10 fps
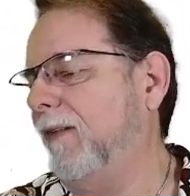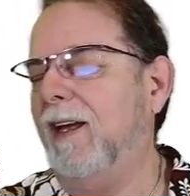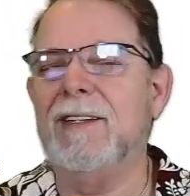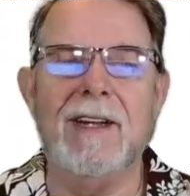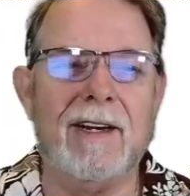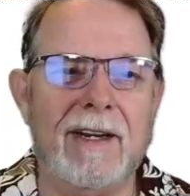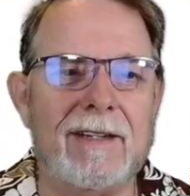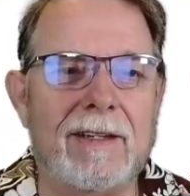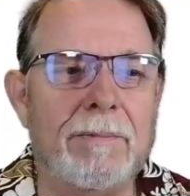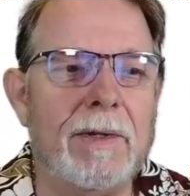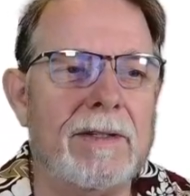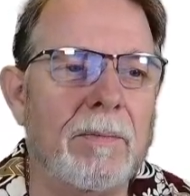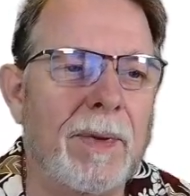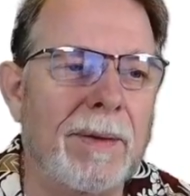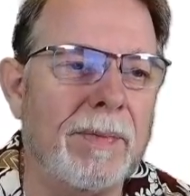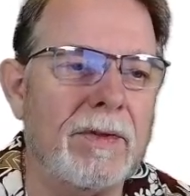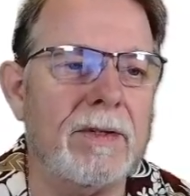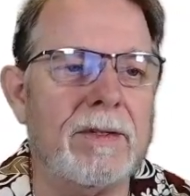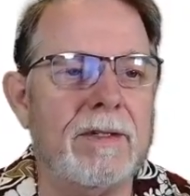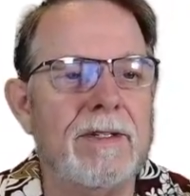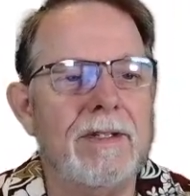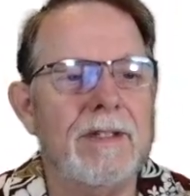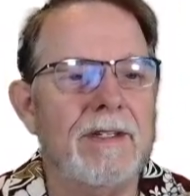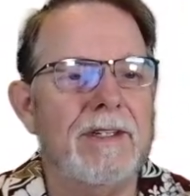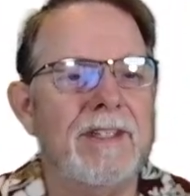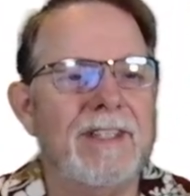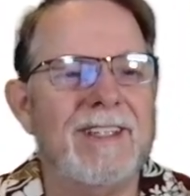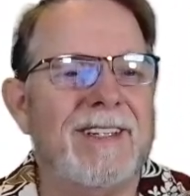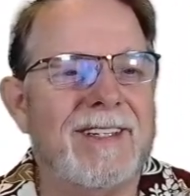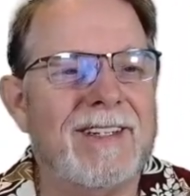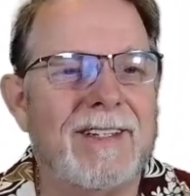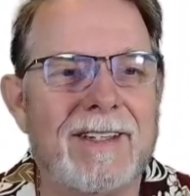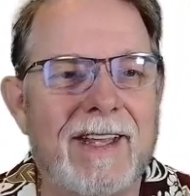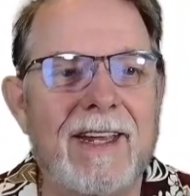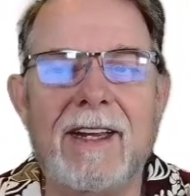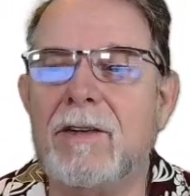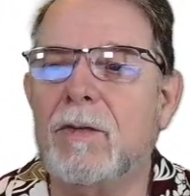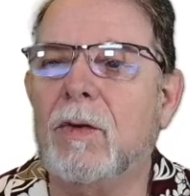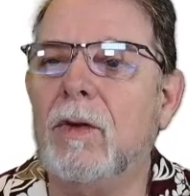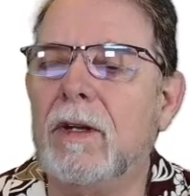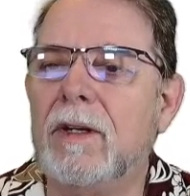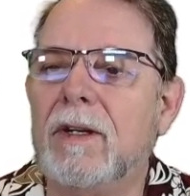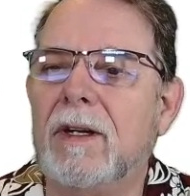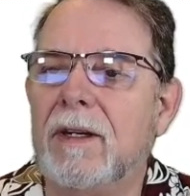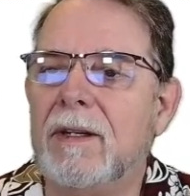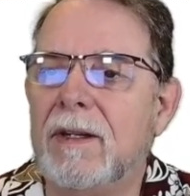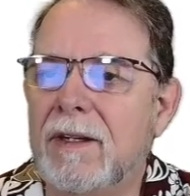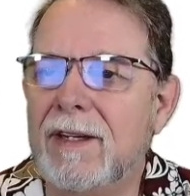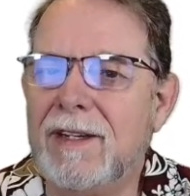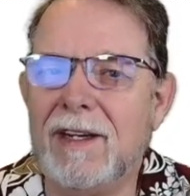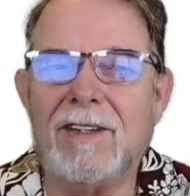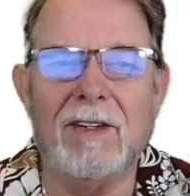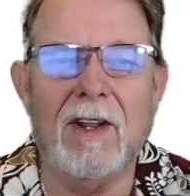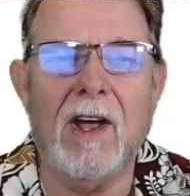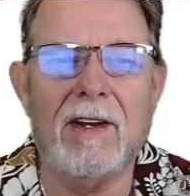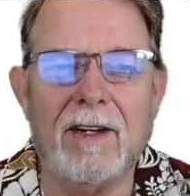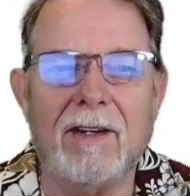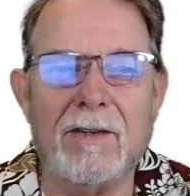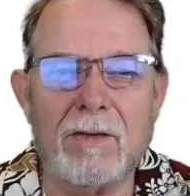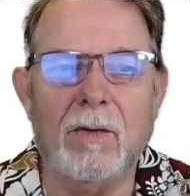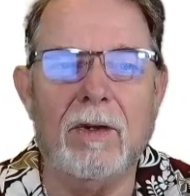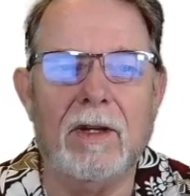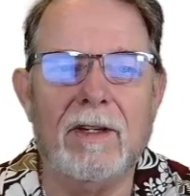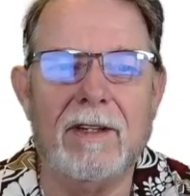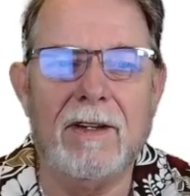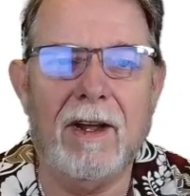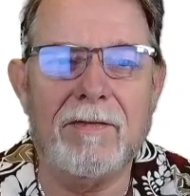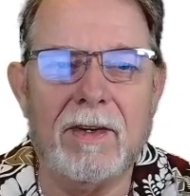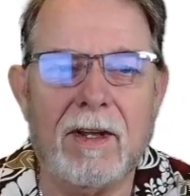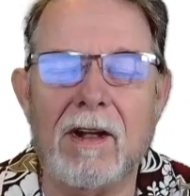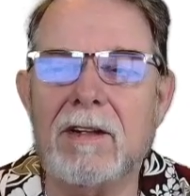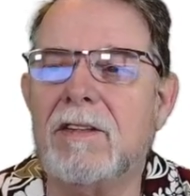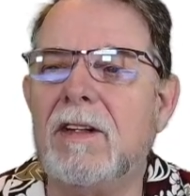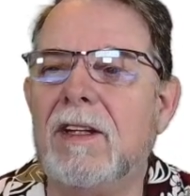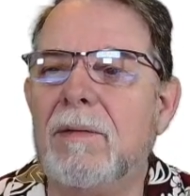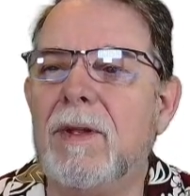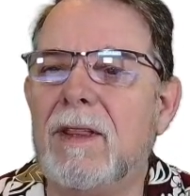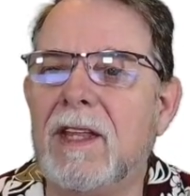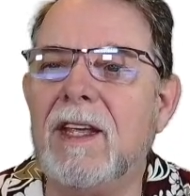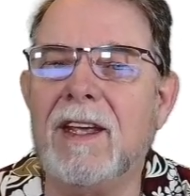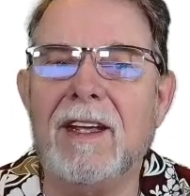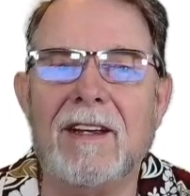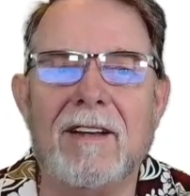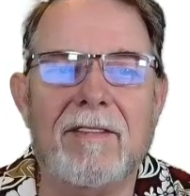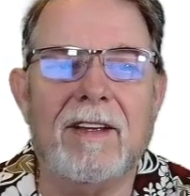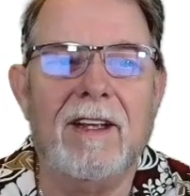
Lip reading: It's not easy. I mean, some people just can't control it, and it takes a lot to control it. You have to constantly be thinking of,